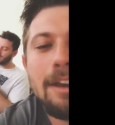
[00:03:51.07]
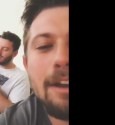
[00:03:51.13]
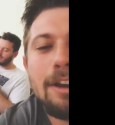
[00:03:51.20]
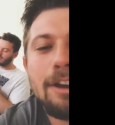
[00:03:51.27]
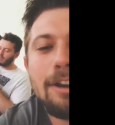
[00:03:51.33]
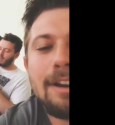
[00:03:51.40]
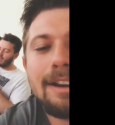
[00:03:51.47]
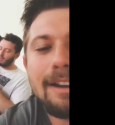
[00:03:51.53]

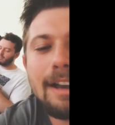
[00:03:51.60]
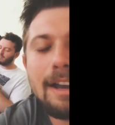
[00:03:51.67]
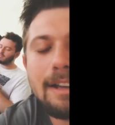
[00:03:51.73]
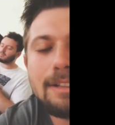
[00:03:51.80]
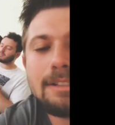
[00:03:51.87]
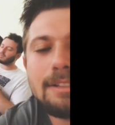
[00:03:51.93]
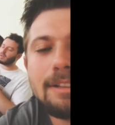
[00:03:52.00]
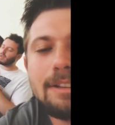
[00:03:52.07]
Alright
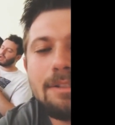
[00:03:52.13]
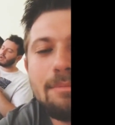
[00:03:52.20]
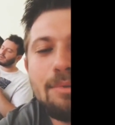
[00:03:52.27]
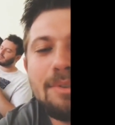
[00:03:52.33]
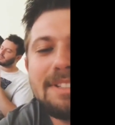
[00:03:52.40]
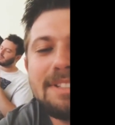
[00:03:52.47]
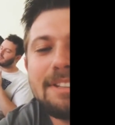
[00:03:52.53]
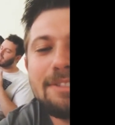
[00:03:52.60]
guys, the little
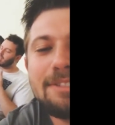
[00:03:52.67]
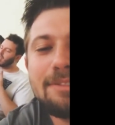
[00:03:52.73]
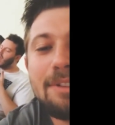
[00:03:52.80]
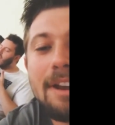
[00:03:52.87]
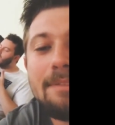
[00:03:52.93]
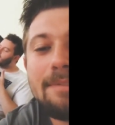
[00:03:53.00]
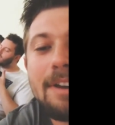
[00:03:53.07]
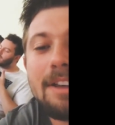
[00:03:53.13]
boy sees his
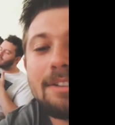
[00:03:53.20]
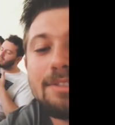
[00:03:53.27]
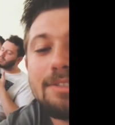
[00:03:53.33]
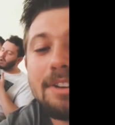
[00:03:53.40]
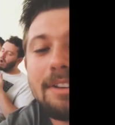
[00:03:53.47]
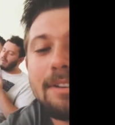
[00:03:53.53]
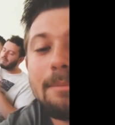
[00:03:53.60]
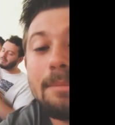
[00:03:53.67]
grandfather
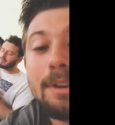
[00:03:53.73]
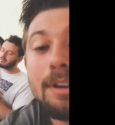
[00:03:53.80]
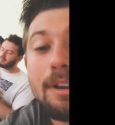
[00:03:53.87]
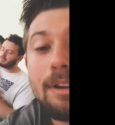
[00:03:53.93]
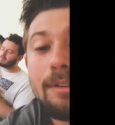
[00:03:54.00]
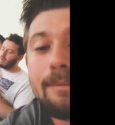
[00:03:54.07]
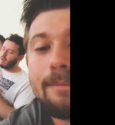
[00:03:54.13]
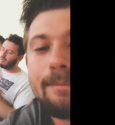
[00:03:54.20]
drinking a
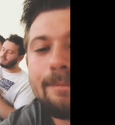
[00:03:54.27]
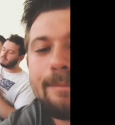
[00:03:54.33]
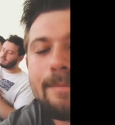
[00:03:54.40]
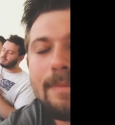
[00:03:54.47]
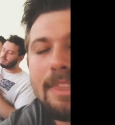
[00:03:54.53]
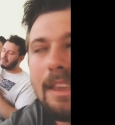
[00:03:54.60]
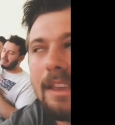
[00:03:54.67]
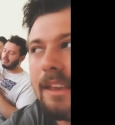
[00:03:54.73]
beer.
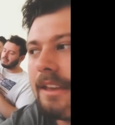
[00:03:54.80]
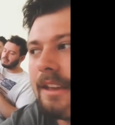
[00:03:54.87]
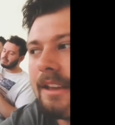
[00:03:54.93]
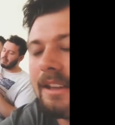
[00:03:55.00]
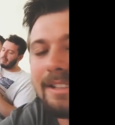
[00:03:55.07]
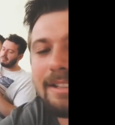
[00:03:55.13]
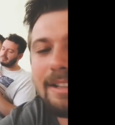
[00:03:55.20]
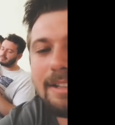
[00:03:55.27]

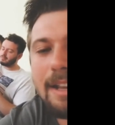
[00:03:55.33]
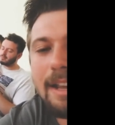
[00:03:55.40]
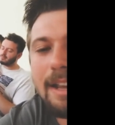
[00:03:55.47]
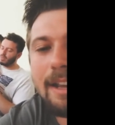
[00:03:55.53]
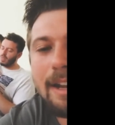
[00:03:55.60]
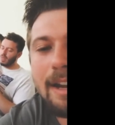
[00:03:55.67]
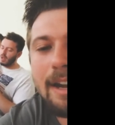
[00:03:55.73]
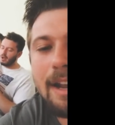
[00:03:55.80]
He says,
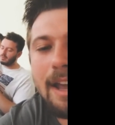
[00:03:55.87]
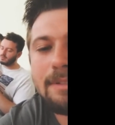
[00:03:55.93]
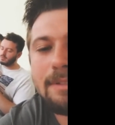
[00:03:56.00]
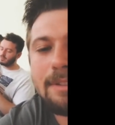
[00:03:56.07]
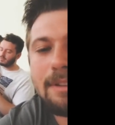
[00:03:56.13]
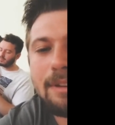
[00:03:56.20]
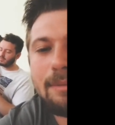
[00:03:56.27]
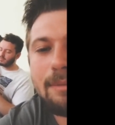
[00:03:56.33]
hey, can I
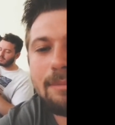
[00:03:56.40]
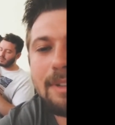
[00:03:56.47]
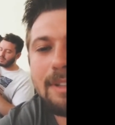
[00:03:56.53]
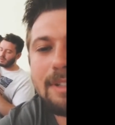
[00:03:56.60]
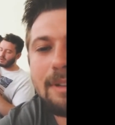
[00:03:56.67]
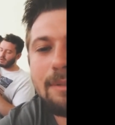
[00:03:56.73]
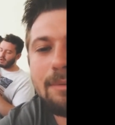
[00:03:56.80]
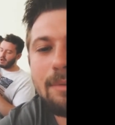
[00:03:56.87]
have some?
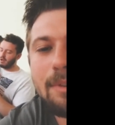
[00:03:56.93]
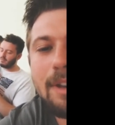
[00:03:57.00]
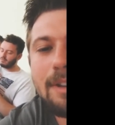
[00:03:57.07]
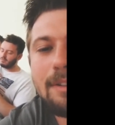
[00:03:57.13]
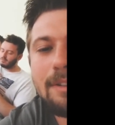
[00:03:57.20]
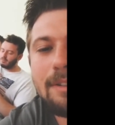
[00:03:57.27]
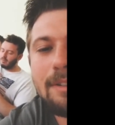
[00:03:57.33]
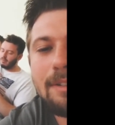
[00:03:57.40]
He said, well,
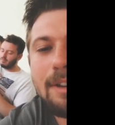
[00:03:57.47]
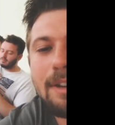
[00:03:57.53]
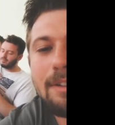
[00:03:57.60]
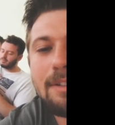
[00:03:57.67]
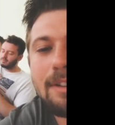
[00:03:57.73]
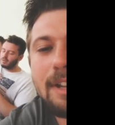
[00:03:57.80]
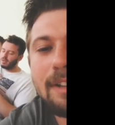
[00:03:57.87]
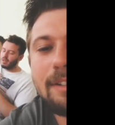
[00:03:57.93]
can
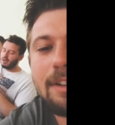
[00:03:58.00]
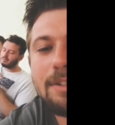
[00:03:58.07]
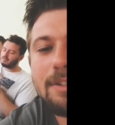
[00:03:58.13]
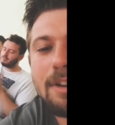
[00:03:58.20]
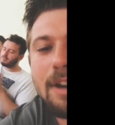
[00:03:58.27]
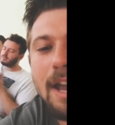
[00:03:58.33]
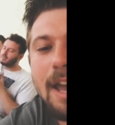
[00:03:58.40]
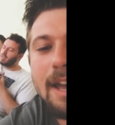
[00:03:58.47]
your dick touch
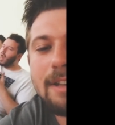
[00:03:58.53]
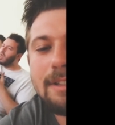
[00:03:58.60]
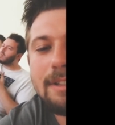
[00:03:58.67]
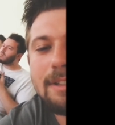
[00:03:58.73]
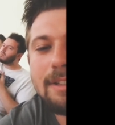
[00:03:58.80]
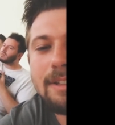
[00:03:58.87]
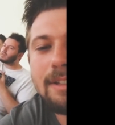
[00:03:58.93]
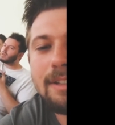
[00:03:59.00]
your
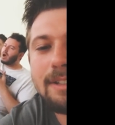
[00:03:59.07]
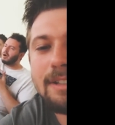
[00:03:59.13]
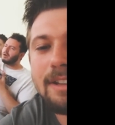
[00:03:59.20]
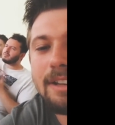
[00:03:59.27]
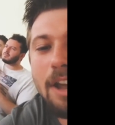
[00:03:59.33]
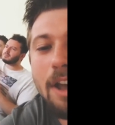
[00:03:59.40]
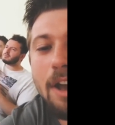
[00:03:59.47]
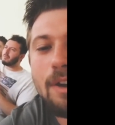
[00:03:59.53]
ass? He
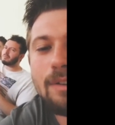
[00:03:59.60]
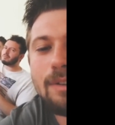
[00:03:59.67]
said, no.